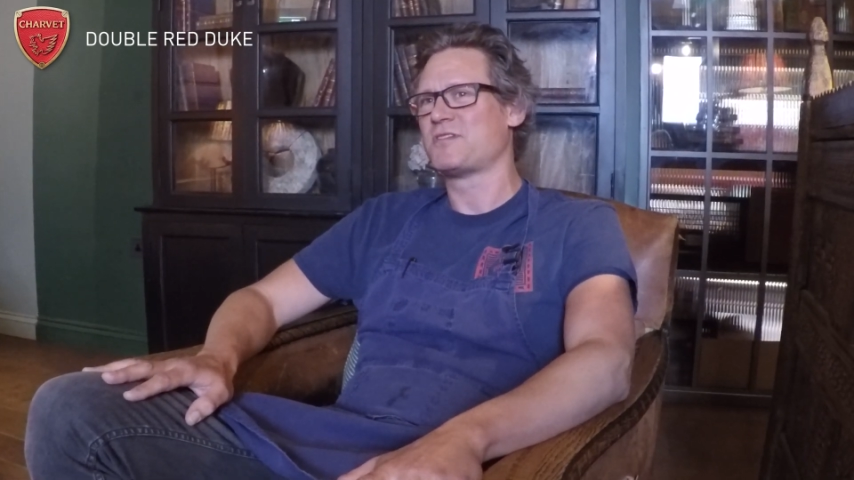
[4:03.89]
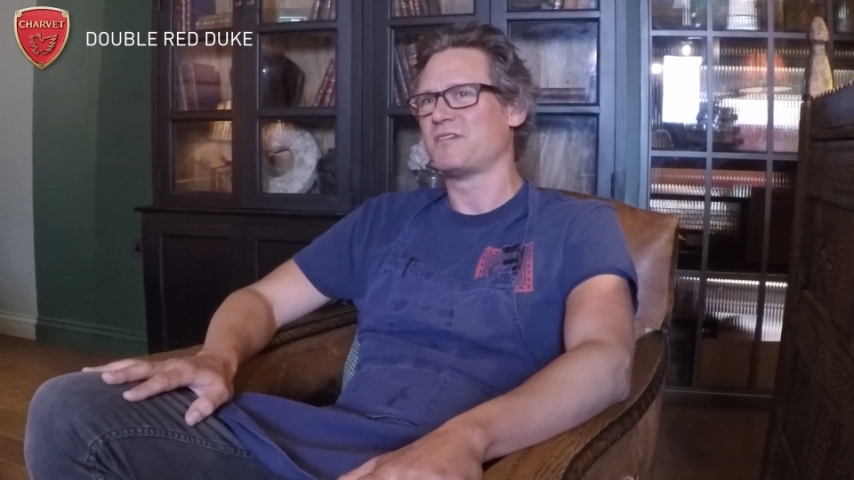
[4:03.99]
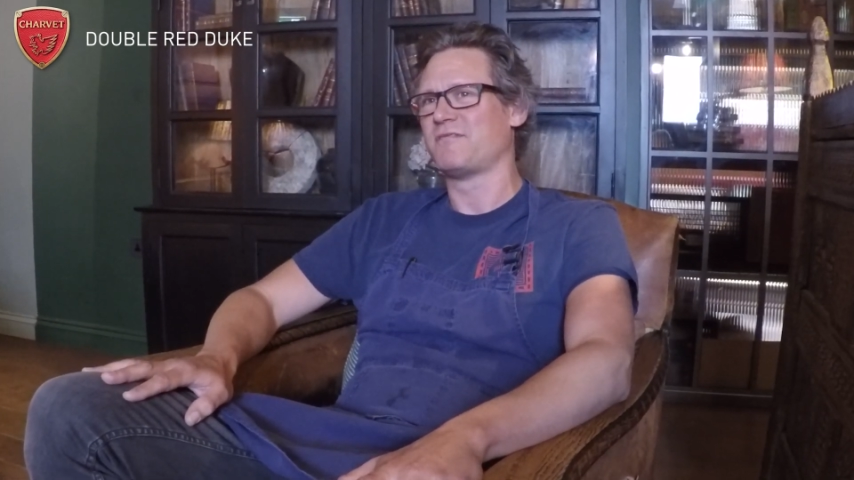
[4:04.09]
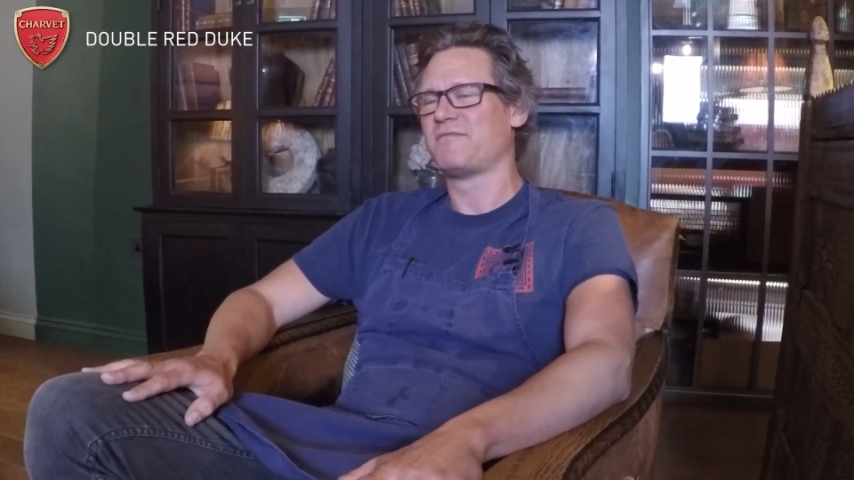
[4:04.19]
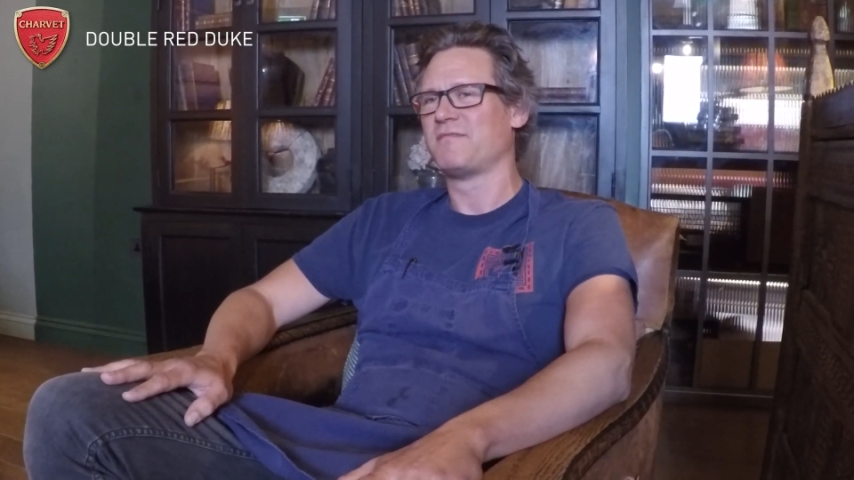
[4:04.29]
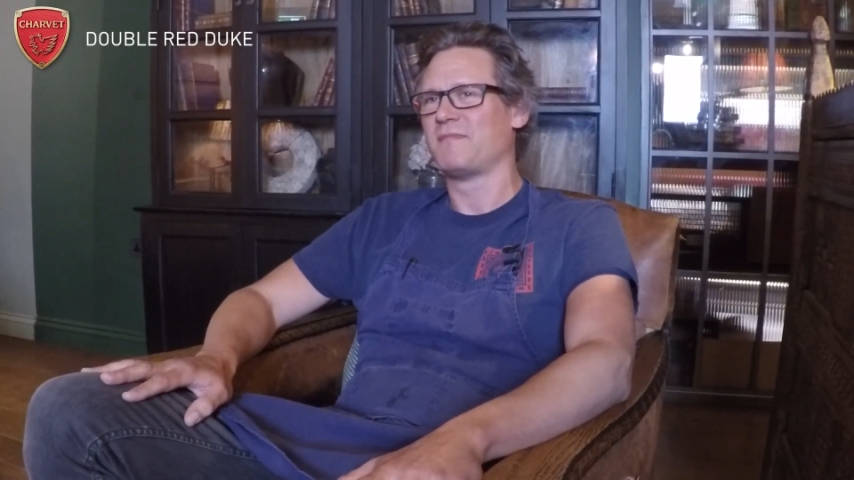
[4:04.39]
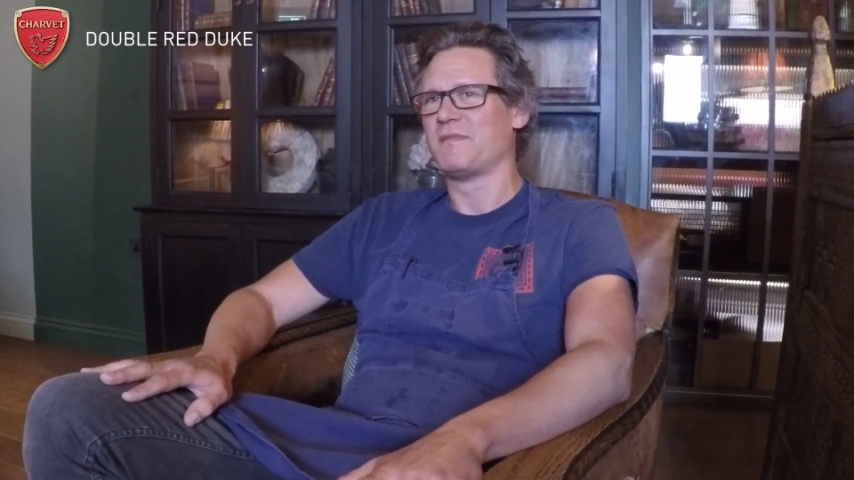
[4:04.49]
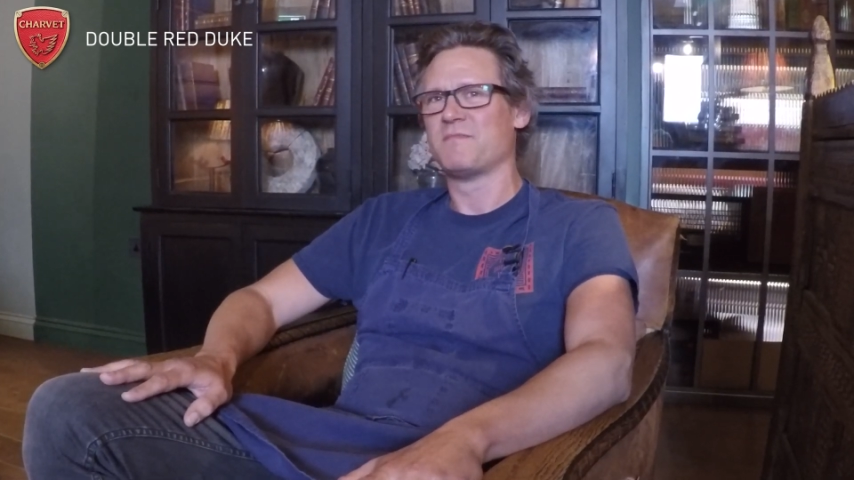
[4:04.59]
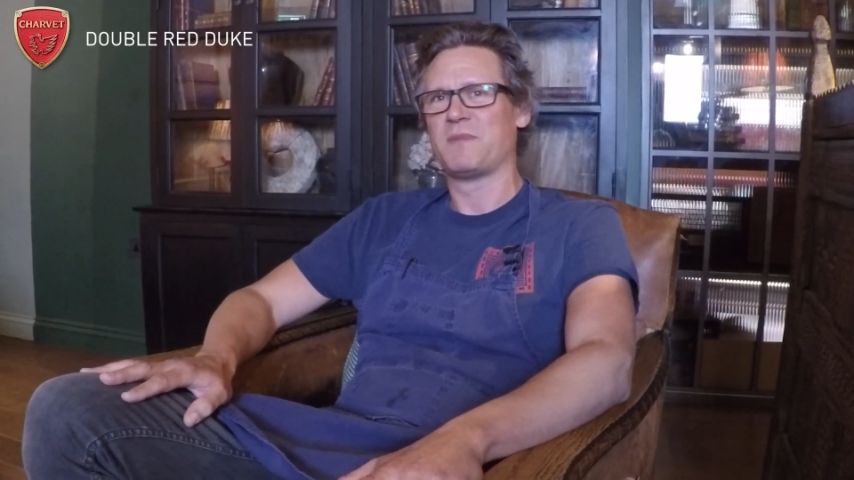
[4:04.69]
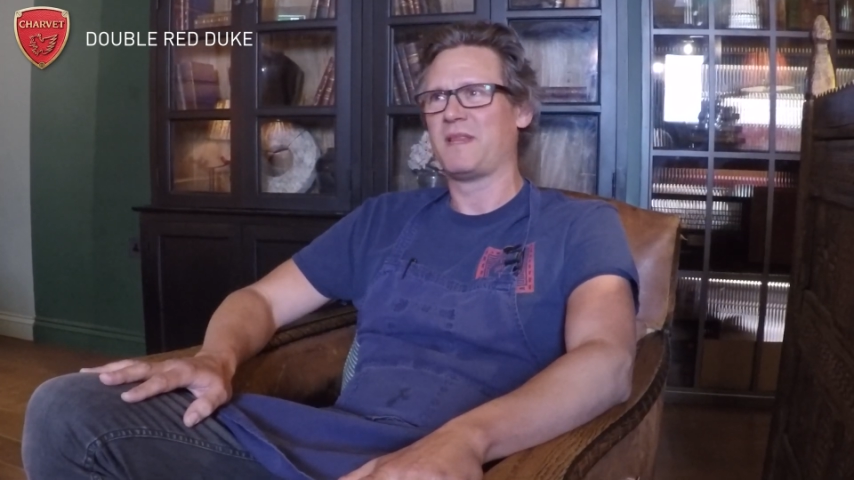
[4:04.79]
sort of
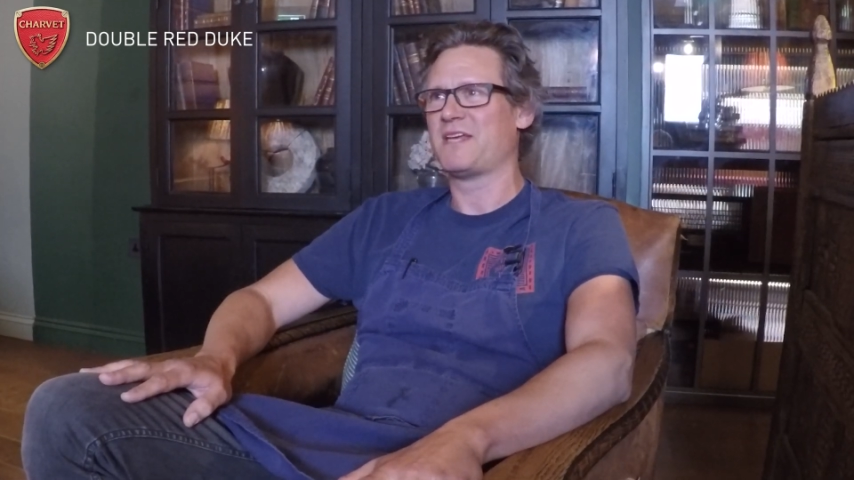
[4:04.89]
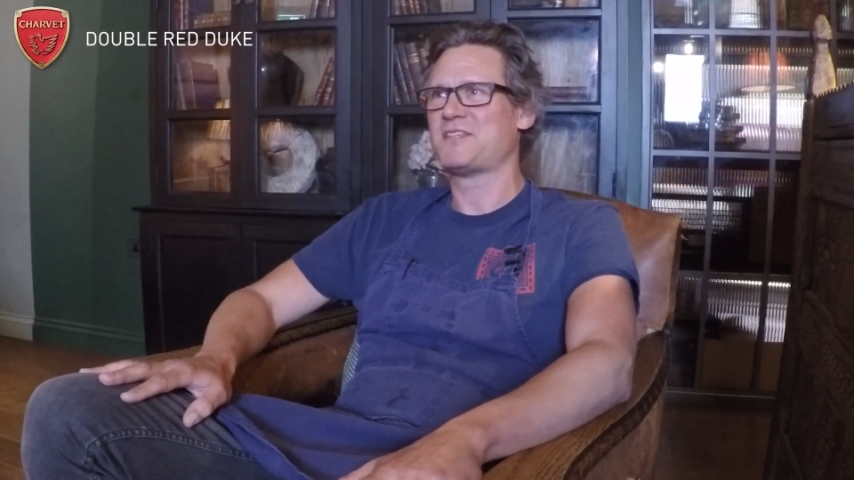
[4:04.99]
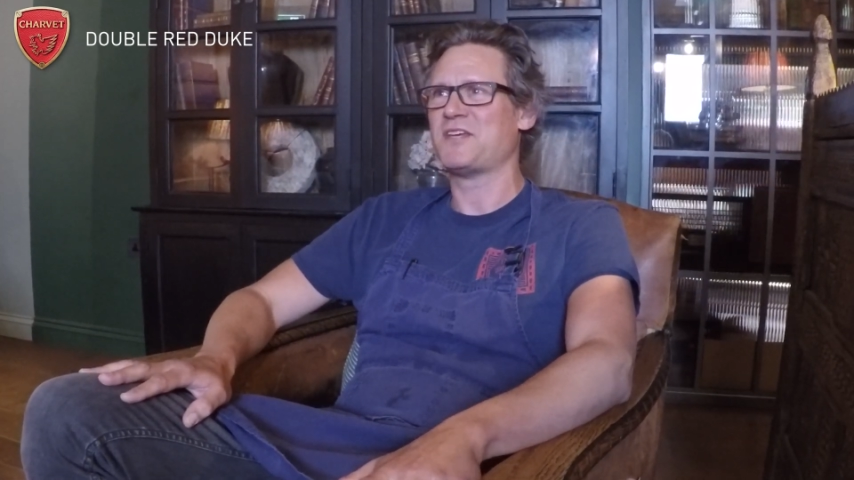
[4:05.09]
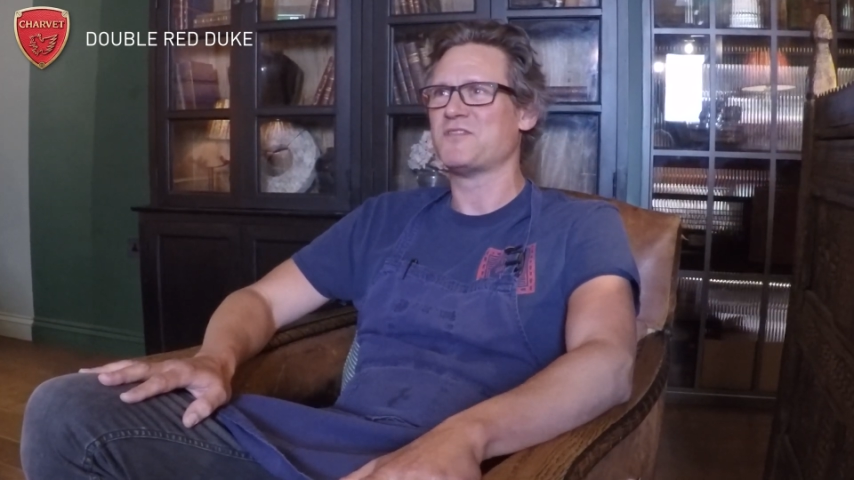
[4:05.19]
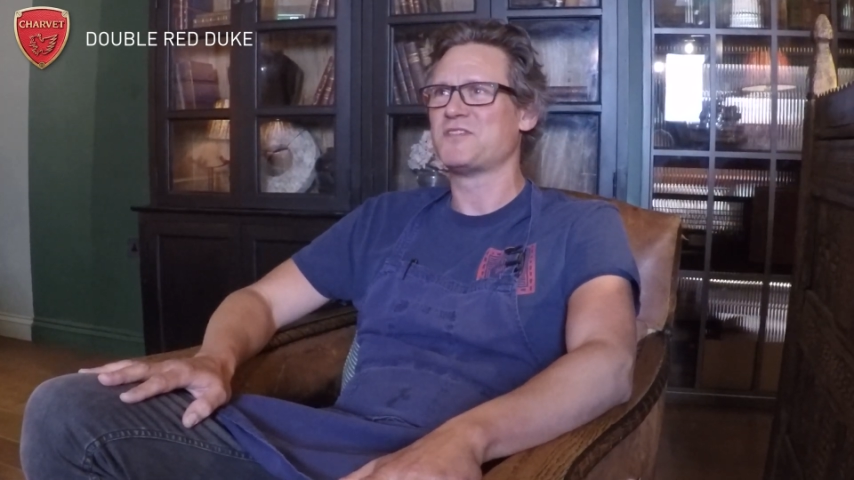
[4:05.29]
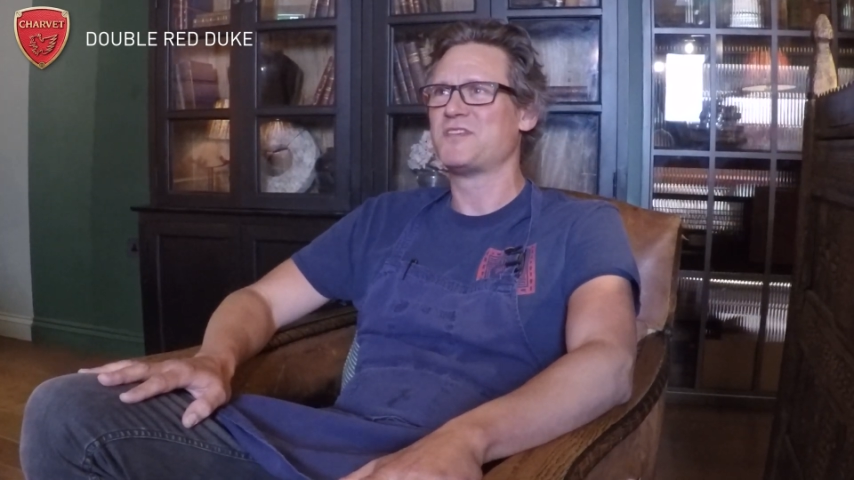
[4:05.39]
been here since.